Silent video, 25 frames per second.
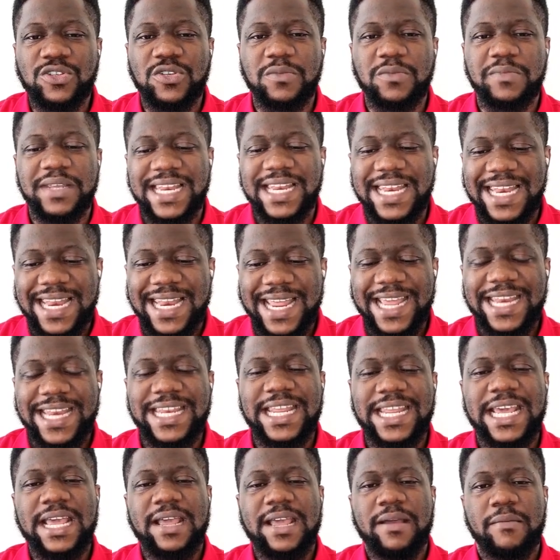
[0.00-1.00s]
to be
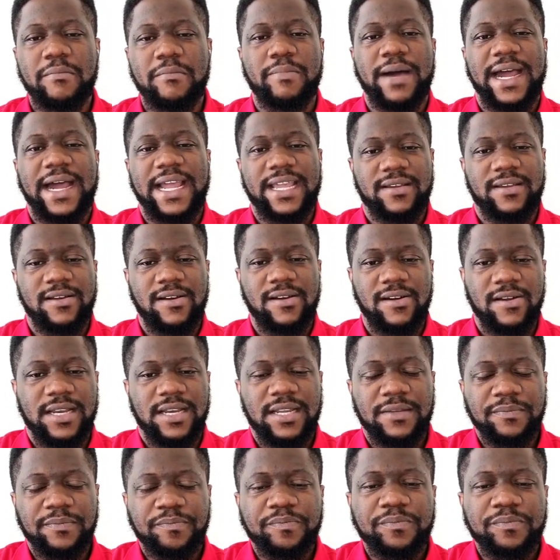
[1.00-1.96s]
led by God.